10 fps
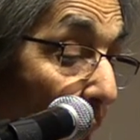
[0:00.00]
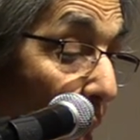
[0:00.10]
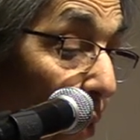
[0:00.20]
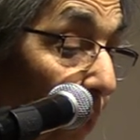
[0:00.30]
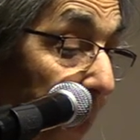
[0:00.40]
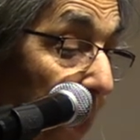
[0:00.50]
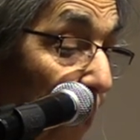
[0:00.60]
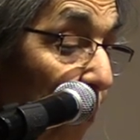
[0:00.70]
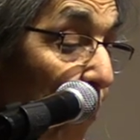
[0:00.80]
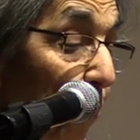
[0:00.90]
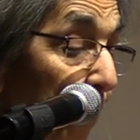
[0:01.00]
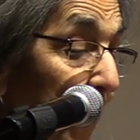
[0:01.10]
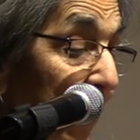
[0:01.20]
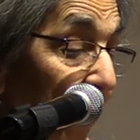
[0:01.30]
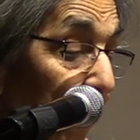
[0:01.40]
only to
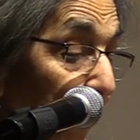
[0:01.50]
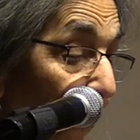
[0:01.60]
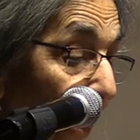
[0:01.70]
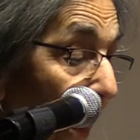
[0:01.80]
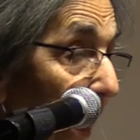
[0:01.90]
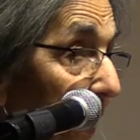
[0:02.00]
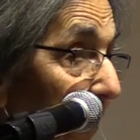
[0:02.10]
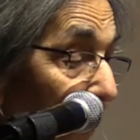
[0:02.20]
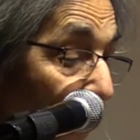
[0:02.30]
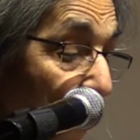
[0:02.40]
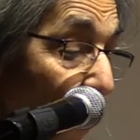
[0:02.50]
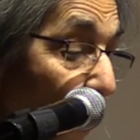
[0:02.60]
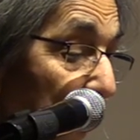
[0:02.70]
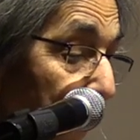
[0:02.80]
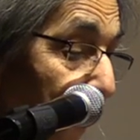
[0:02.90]
be surprised on the
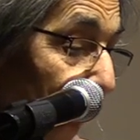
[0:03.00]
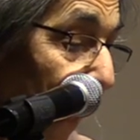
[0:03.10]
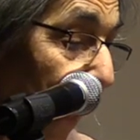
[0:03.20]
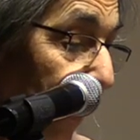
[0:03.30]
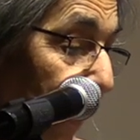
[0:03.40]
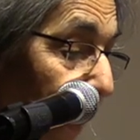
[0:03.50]
way back